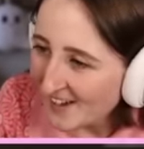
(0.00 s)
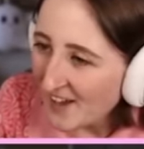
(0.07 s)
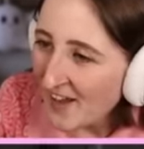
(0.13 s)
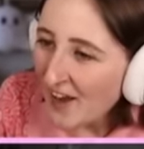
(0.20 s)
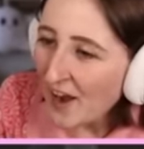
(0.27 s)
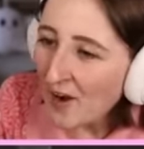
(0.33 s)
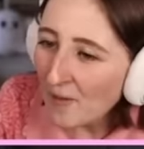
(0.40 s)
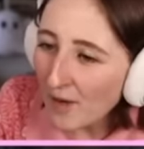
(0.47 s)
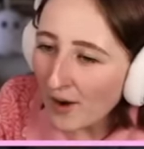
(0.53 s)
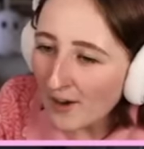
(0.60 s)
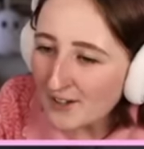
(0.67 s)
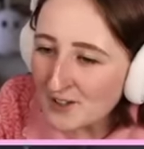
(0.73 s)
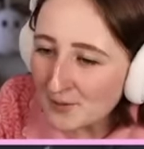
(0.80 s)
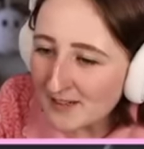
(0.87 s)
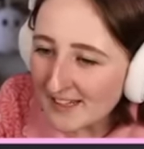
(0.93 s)
oh,
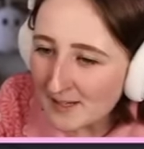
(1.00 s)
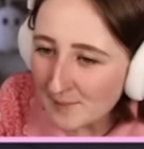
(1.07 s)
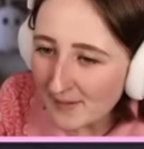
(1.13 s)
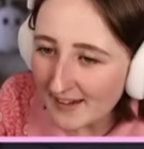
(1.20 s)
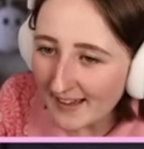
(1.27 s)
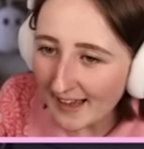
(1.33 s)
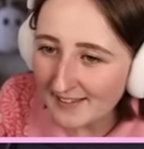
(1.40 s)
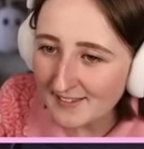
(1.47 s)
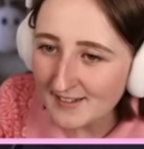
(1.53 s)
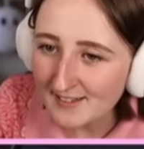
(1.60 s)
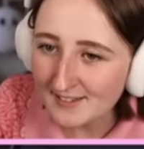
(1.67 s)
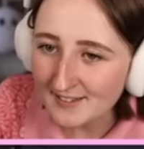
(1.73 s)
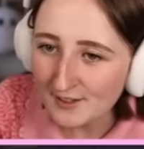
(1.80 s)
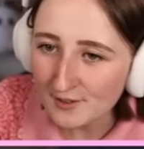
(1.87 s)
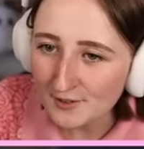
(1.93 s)
Arch, we need a bit of handiness
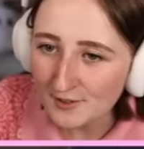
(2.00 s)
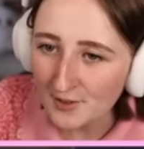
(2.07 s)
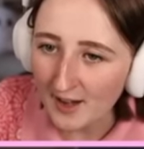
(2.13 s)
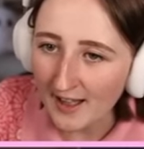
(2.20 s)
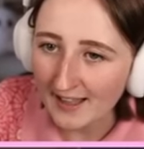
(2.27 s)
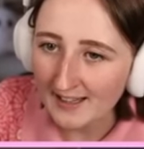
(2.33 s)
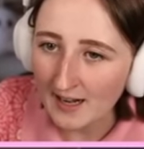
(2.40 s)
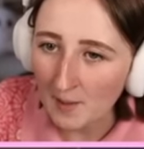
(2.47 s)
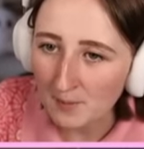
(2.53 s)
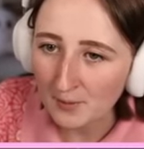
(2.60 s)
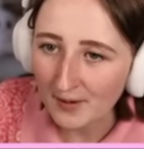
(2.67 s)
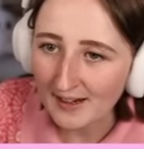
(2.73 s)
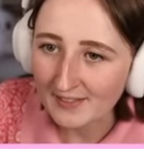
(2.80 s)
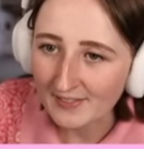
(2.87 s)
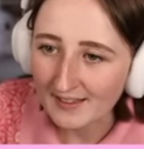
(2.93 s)
skill so that I can
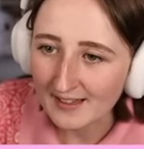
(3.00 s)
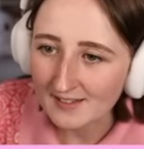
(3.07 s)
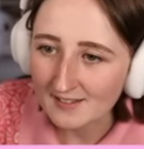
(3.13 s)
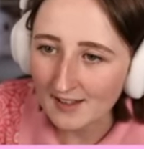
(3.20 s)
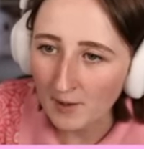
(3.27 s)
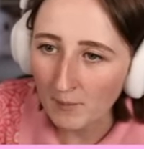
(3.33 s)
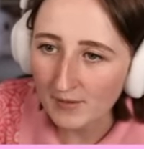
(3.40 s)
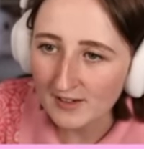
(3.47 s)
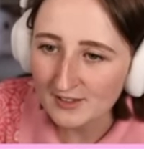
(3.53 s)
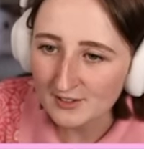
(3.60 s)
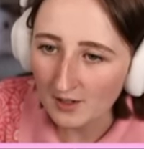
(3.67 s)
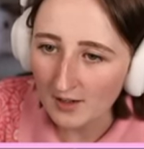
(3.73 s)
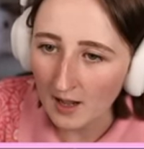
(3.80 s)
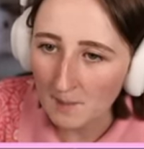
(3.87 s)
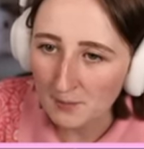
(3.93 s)
upgrade this. I want to
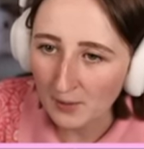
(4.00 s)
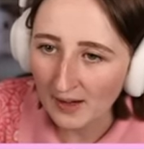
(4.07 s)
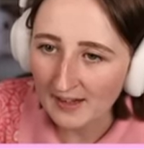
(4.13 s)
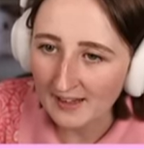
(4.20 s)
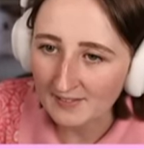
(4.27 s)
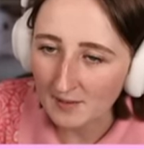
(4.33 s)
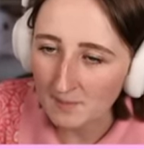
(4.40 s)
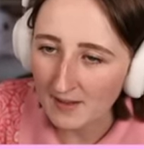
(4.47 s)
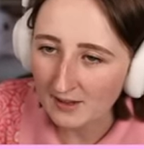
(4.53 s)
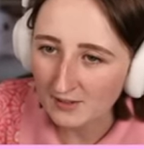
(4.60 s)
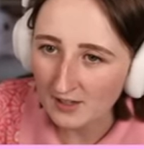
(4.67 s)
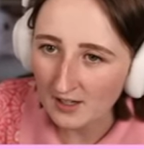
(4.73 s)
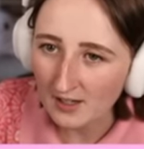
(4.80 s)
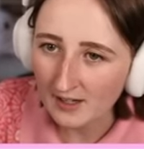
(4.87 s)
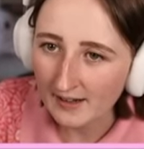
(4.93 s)
start upgrading the
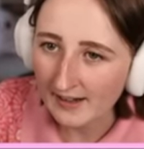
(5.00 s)
mixer and I